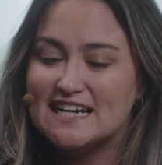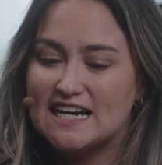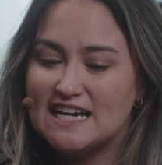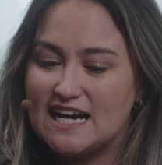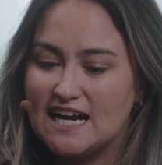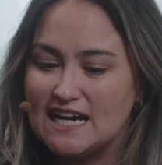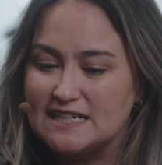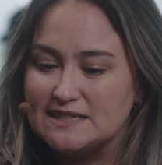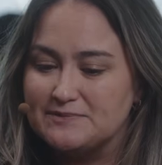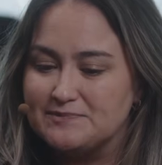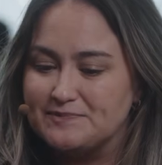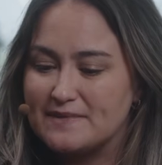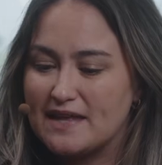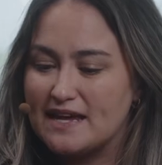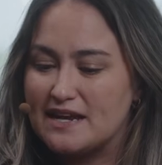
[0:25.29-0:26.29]

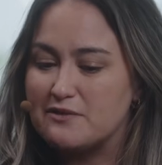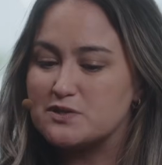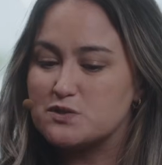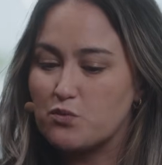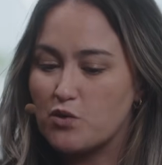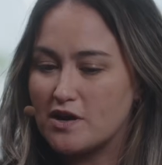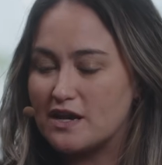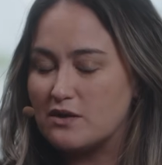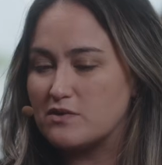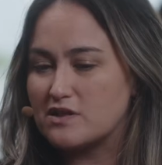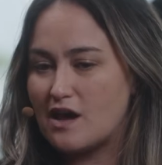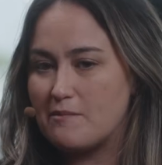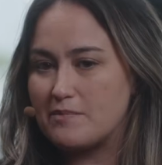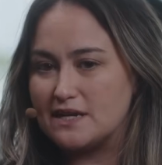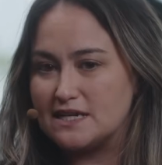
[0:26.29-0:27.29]
And I was working with
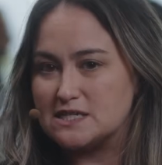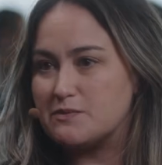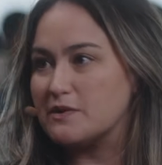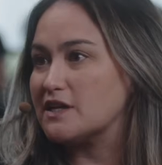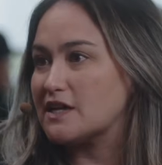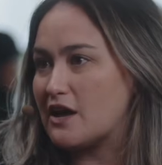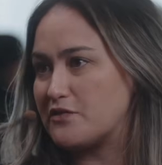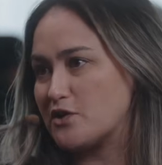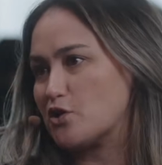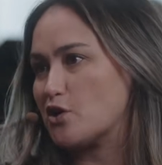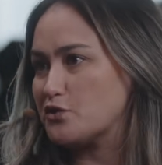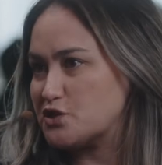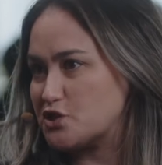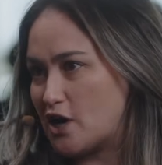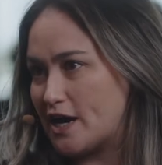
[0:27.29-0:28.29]
companies building out their
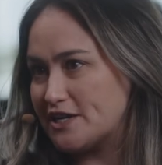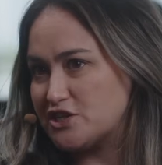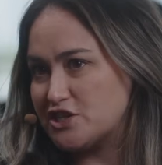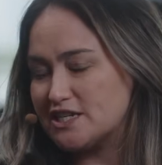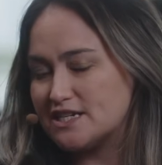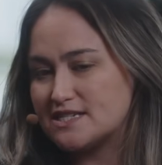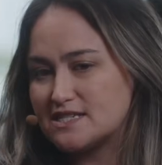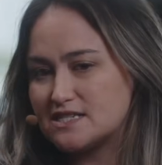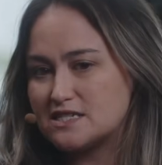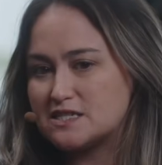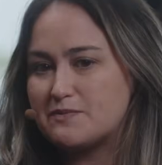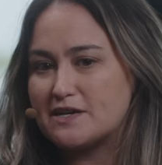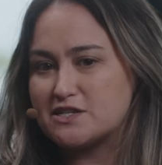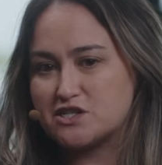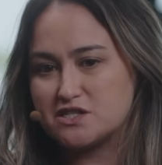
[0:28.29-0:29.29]
growth strategies,
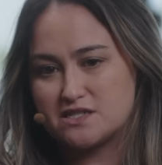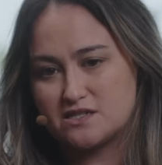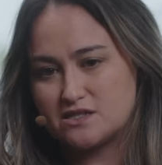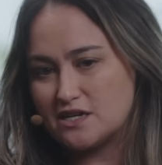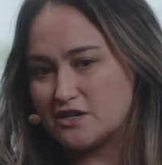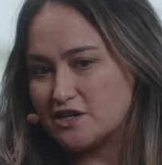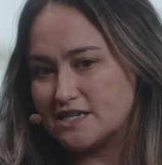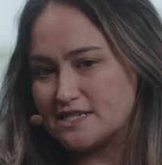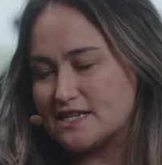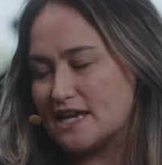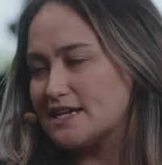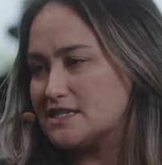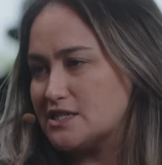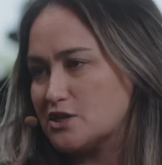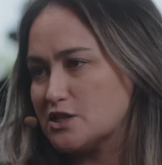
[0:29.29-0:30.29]
especially Series
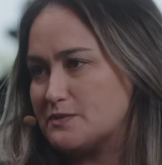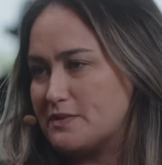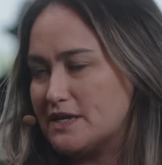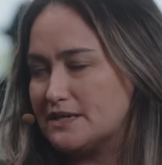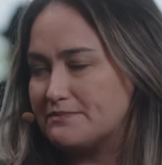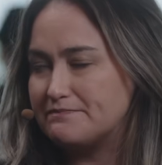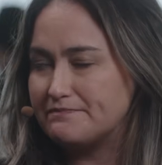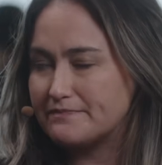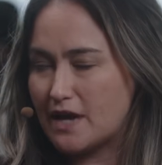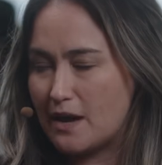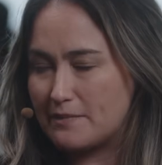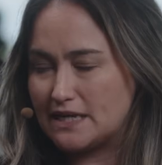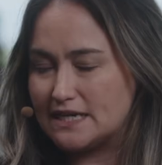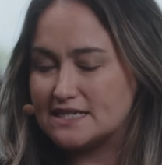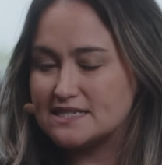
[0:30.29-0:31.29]
A, Series B
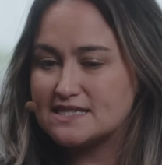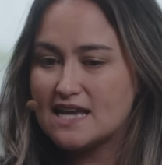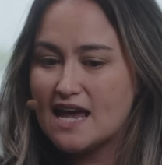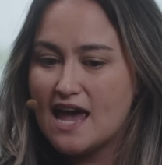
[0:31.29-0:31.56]
companies.